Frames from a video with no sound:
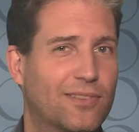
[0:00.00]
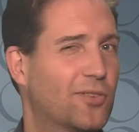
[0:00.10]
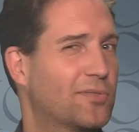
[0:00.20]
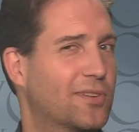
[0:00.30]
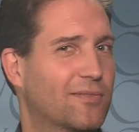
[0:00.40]

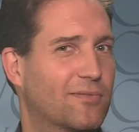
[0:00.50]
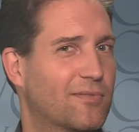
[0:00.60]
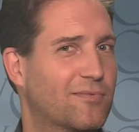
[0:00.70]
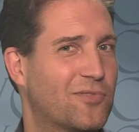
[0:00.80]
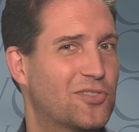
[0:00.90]
note the
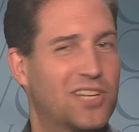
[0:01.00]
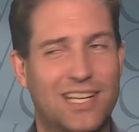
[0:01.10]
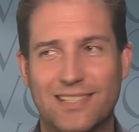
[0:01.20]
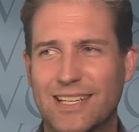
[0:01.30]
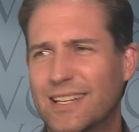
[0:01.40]
verse
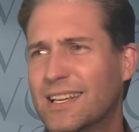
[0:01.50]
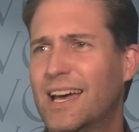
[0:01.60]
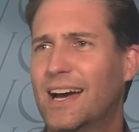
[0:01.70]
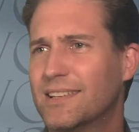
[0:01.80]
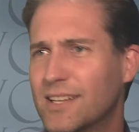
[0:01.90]
18,
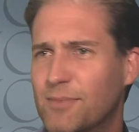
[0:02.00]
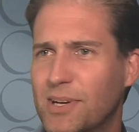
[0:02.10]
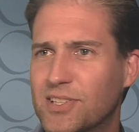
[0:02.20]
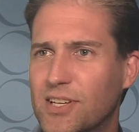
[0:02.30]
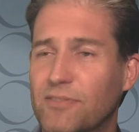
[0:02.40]
I say to
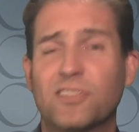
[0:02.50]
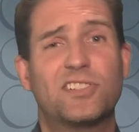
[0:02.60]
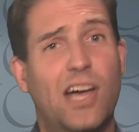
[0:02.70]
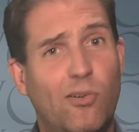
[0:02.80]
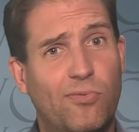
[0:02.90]
myself,
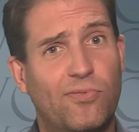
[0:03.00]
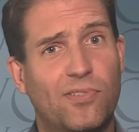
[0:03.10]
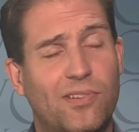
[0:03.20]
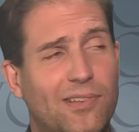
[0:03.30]
self,